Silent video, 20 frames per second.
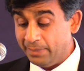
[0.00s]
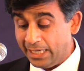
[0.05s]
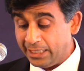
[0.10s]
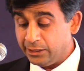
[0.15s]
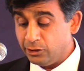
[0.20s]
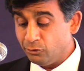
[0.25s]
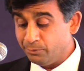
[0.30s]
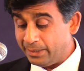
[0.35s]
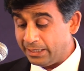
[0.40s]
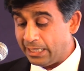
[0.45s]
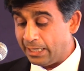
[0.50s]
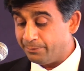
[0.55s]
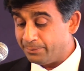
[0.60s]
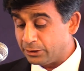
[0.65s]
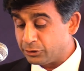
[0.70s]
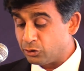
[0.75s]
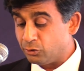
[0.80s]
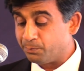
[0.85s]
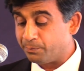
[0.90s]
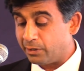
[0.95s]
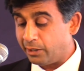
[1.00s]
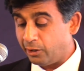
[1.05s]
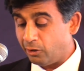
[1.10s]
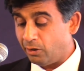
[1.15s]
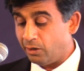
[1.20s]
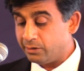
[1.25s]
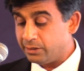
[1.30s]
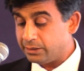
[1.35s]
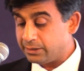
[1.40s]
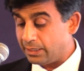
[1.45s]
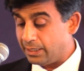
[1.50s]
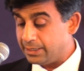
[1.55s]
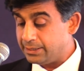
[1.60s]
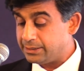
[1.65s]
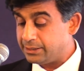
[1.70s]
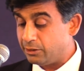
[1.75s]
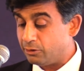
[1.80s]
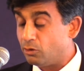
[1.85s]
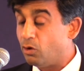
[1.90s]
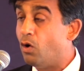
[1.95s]
May you be able to
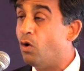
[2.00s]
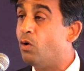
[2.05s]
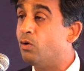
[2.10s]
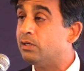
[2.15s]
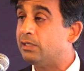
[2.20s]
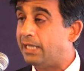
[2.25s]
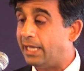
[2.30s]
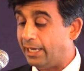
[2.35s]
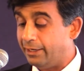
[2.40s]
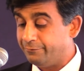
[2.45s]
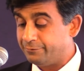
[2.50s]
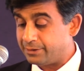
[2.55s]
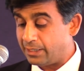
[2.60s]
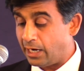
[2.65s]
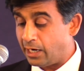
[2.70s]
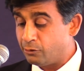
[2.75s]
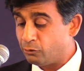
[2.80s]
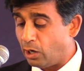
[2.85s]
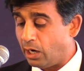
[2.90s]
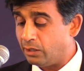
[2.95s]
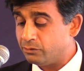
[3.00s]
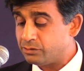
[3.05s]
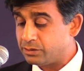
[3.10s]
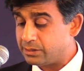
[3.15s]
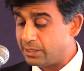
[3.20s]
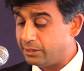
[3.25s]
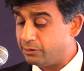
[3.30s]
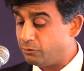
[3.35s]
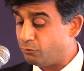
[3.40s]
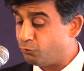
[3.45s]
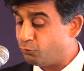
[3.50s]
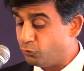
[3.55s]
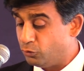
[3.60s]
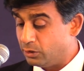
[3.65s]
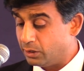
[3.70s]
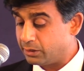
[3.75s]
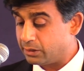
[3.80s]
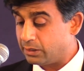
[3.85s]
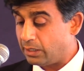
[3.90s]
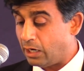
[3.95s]
prioritize your own lives outside of
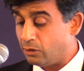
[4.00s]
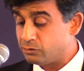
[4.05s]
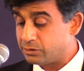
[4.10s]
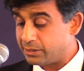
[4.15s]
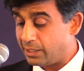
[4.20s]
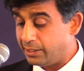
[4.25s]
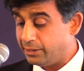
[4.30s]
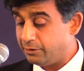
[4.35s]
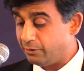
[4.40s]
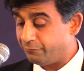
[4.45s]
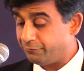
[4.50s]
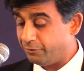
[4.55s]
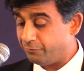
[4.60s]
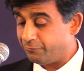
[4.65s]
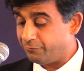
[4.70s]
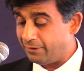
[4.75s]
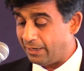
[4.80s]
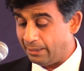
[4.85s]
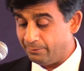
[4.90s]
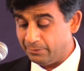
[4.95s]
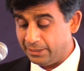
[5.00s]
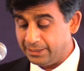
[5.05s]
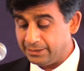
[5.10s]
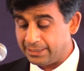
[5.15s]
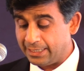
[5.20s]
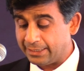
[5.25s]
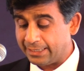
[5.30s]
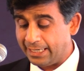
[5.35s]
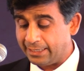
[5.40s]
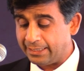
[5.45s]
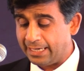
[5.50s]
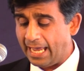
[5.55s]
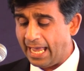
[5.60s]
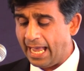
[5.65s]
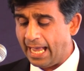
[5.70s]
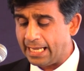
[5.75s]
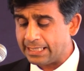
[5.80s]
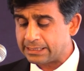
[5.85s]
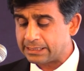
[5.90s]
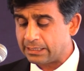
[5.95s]
work, outside of your families, and
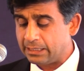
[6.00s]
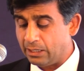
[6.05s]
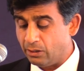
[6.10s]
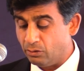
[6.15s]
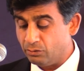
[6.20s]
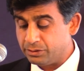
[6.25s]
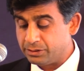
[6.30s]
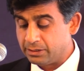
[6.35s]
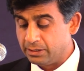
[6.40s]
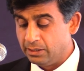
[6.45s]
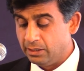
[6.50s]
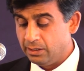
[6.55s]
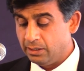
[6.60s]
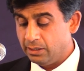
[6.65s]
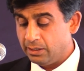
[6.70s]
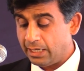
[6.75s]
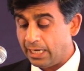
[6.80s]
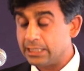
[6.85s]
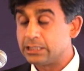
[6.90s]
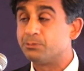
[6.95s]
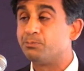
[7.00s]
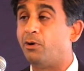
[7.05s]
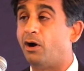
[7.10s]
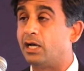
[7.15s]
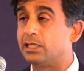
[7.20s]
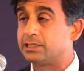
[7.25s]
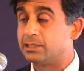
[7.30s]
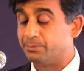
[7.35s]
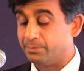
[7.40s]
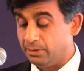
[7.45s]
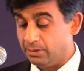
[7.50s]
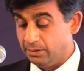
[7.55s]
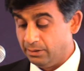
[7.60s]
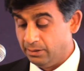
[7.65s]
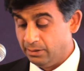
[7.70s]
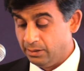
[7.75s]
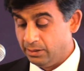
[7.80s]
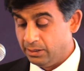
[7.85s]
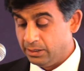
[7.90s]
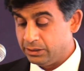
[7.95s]
get as close as
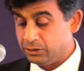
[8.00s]
possible